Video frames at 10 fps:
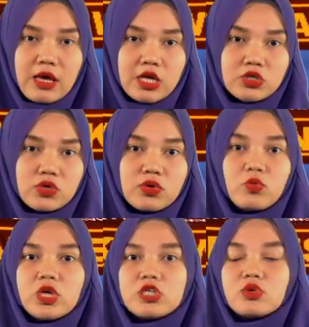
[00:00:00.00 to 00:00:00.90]
during
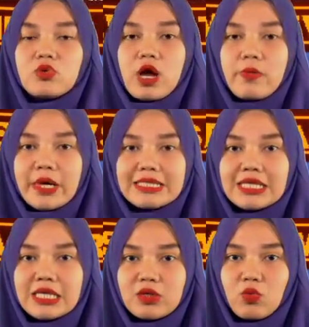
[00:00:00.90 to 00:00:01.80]
which Kuram had
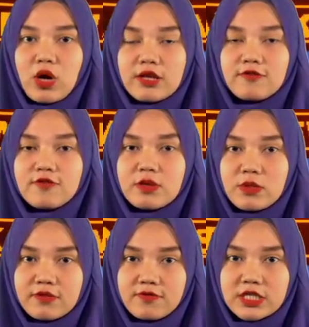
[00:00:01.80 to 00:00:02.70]
taken one
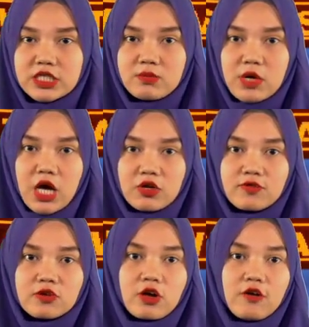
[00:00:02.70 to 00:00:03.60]
female victim out of her
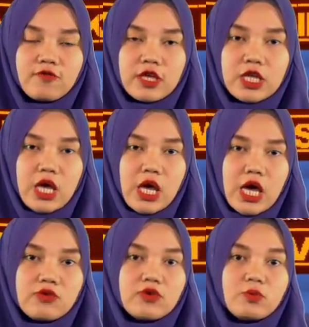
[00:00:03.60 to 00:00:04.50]
coffin
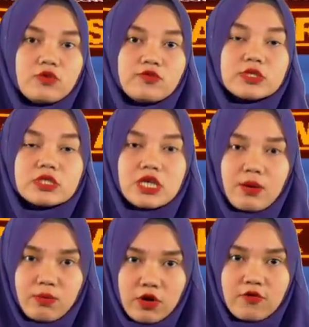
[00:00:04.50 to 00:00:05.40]
and removed
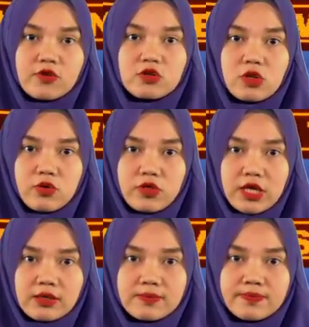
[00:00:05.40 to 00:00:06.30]
some of her clothing.